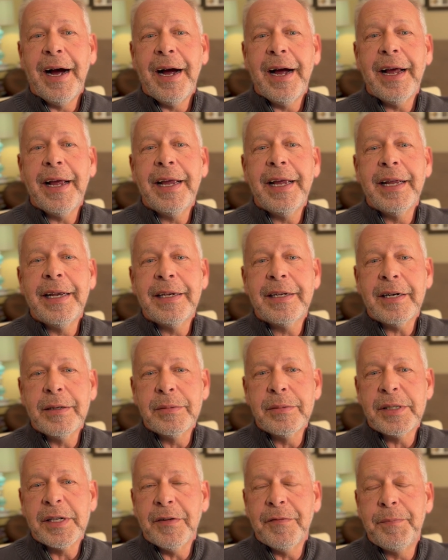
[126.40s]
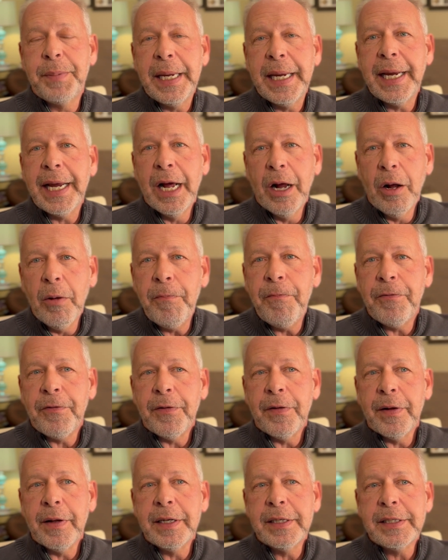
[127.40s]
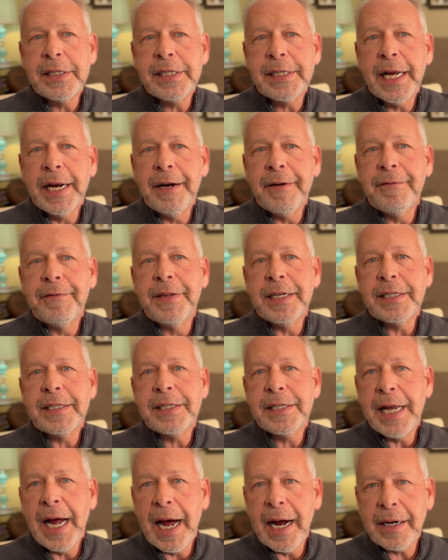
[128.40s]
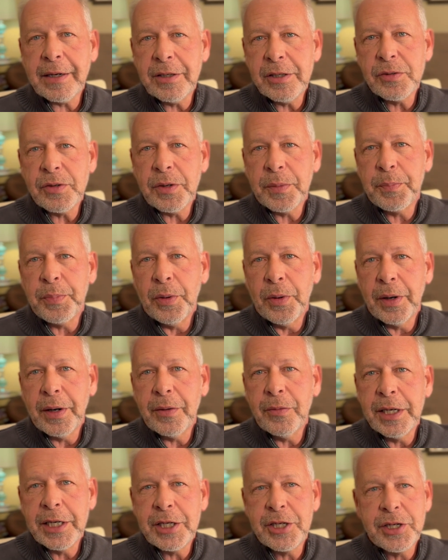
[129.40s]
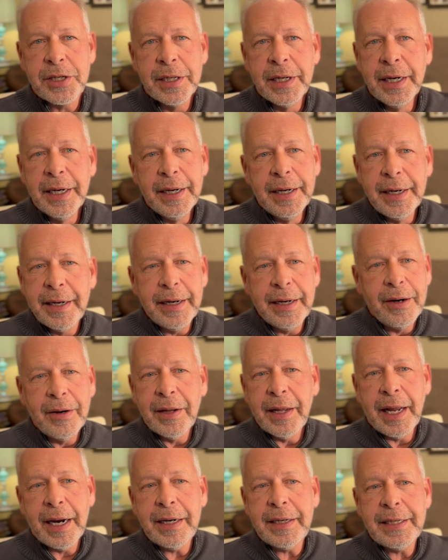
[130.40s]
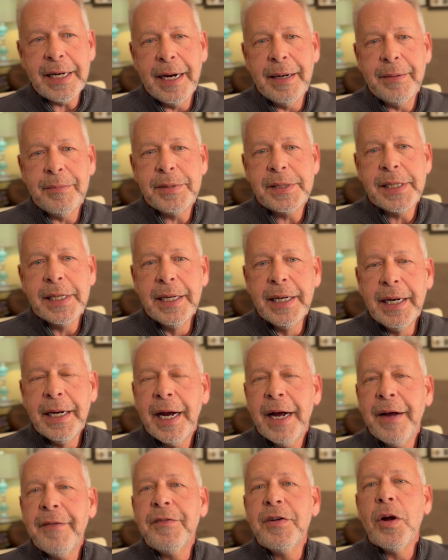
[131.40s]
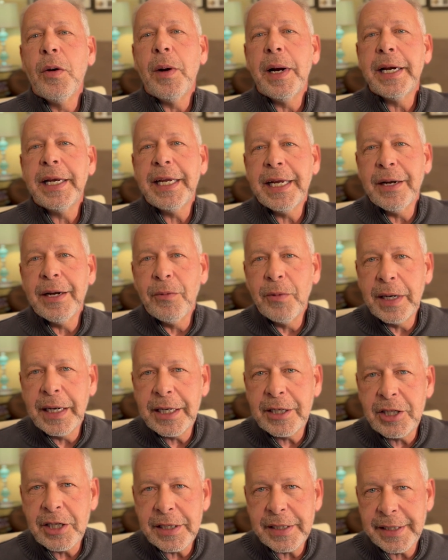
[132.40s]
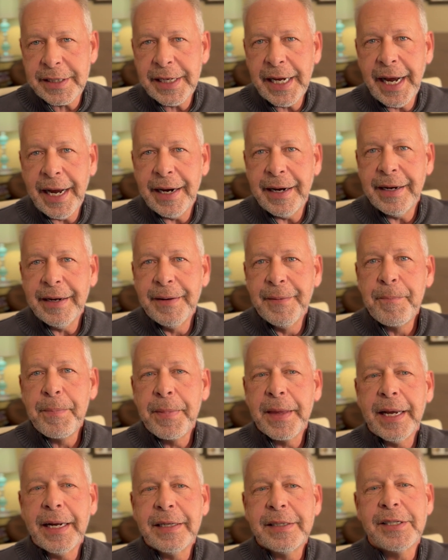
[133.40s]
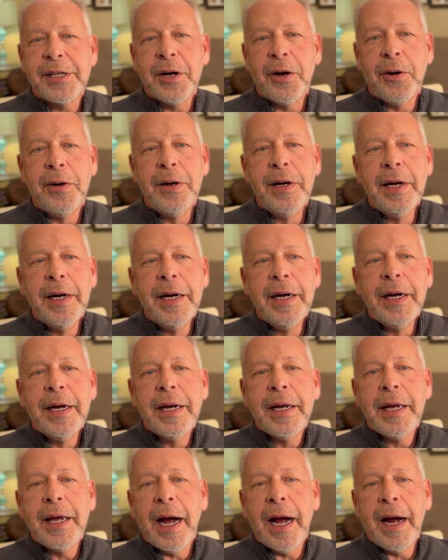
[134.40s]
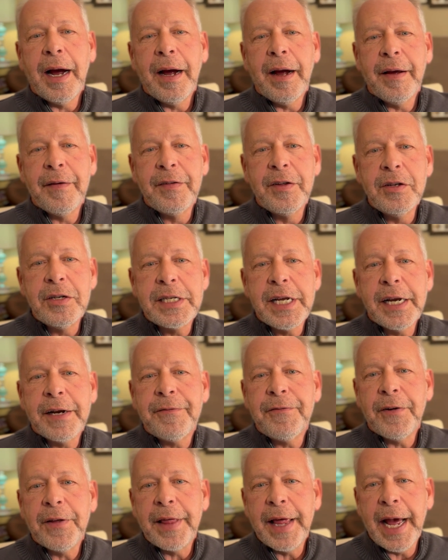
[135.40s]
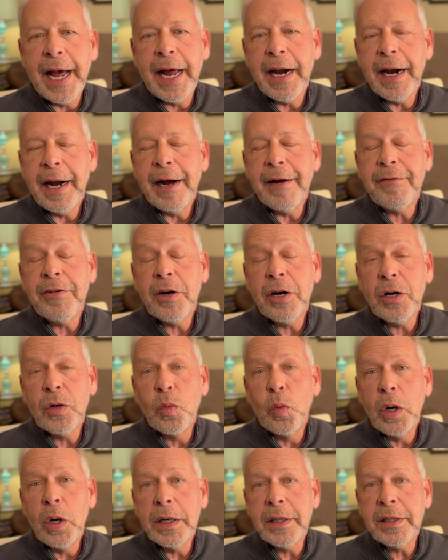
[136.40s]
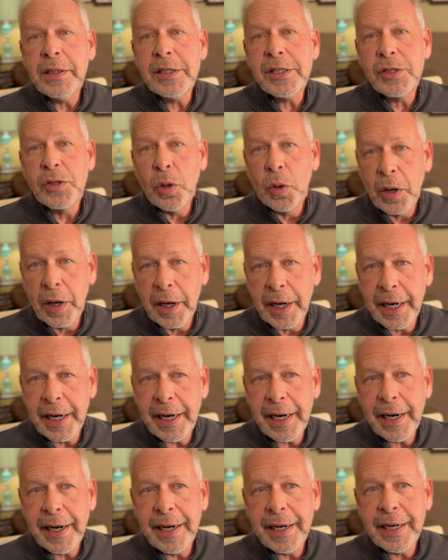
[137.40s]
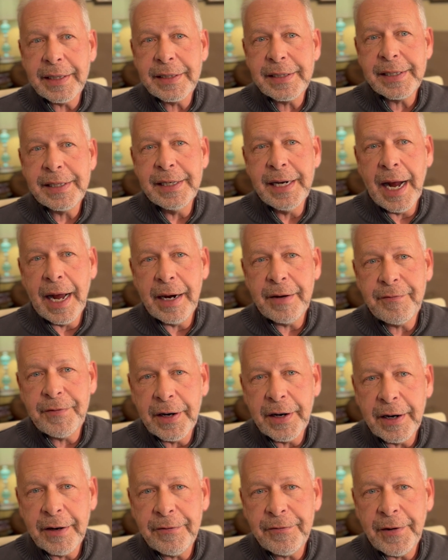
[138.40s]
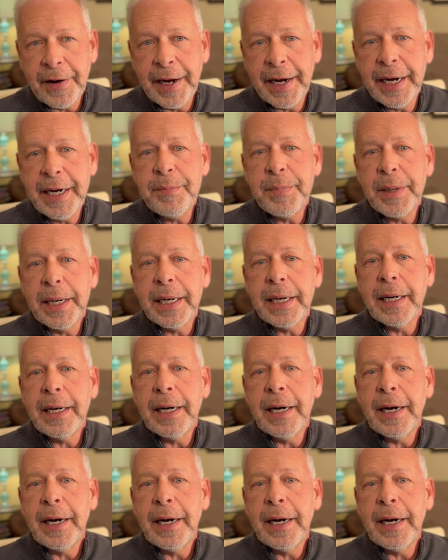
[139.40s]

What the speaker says: in terms of being helpful instead of this doctor's report, which, a lot of times I have no idea what it just said. And so I've used it for that. I've heard one story, it's not verified, but